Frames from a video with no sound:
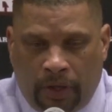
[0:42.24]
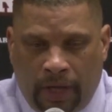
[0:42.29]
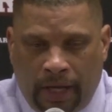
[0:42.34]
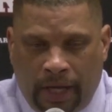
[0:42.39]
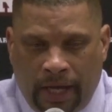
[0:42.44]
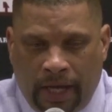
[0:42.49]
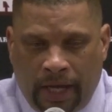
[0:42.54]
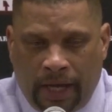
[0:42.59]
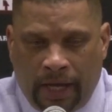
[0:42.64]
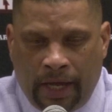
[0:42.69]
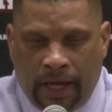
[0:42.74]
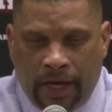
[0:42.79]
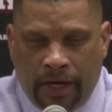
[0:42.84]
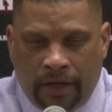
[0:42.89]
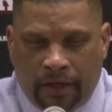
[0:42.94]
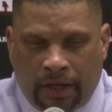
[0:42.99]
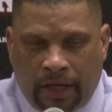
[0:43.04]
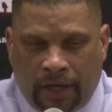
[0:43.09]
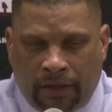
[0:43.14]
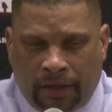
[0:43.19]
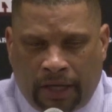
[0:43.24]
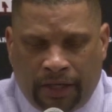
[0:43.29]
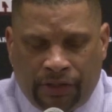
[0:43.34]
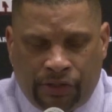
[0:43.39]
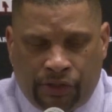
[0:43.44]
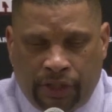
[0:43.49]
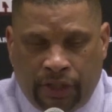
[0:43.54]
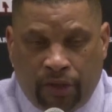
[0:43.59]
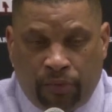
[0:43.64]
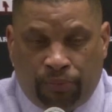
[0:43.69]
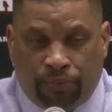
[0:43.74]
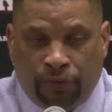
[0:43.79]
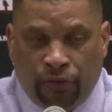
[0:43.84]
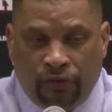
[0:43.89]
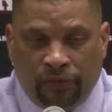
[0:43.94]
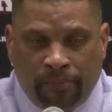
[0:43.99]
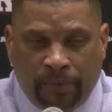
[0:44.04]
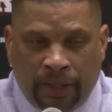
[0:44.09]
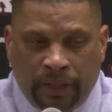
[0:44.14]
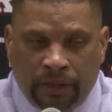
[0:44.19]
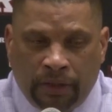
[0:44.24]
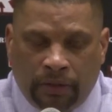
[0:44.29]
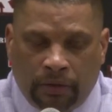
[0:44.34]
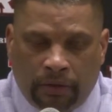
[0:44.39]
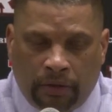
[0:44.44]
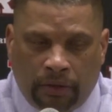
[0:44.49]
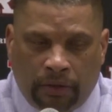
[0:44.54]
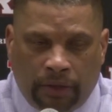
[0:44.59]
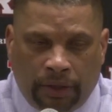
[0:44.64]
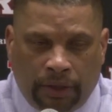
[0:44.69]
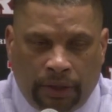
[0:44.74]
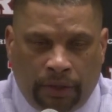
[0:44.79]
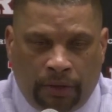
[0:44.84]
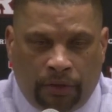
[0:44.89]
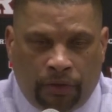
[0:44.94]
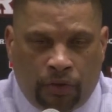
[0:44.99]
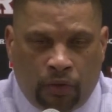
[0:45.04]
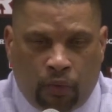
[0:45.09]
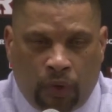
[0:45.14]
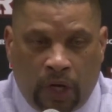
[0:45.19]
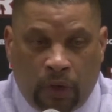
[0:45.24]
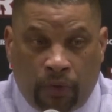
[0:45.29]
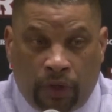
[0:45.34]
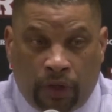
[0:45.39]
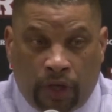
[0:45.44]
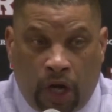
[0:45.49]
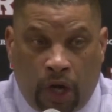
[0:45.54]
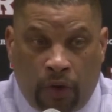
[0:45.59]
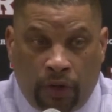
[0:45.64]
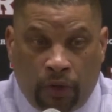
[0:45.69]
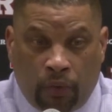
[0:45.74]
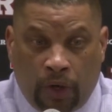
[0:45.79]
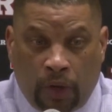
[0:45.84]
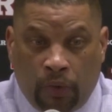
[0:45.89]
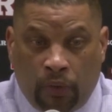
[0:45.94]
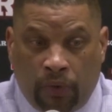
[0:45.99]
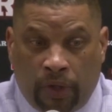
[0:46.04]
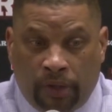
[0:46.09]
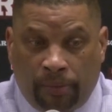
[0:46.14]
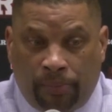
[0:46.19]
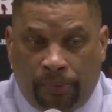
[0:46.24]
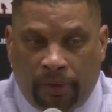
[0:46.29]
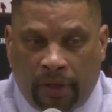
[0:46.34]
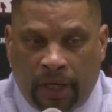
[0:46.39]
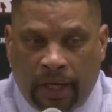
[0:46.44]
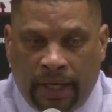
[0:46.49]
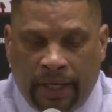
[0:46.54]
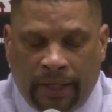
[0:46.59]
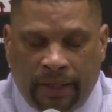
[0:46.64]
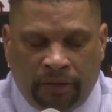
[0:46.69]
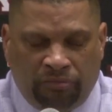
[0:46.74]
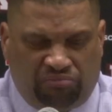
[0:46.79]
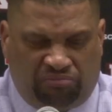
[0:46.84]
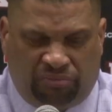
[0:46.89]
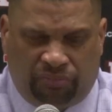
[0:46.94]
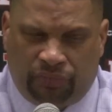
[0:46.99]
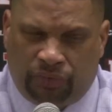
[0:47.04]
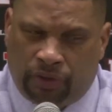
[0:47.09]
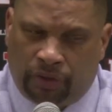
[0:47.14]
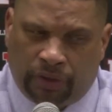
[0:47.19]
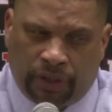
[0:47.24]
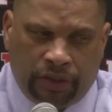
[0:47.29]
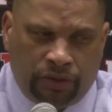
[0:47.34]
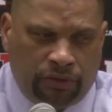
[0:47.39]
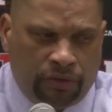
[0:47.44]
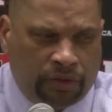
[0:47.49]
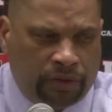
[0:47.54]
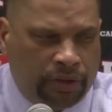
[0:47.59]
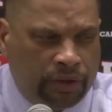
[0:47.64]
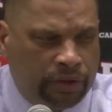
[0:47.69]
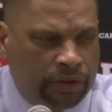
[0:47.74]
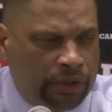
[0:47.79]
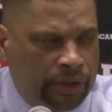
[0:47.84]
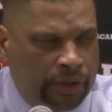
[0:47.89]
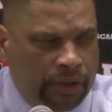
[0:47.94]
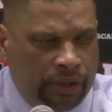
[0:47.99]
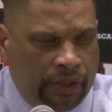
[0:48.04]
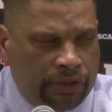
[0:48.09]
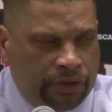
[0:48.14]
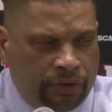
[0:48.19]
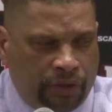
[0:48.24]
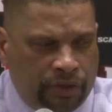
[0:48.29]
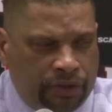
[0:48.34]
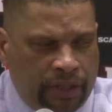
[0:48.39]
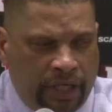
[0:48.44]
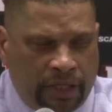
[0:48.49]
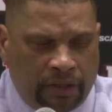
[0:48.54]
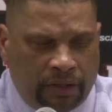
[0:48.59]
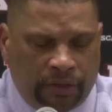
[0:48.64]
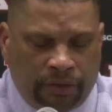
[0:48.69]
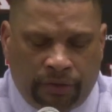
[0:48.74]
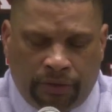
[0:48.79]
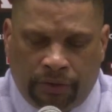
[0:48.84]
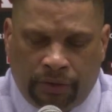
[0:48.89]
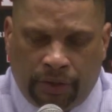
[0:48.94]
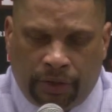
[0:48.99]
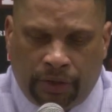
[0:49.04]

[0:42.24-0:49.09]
And I see improvement, the way we're going, the way we want to play. Look, it's going to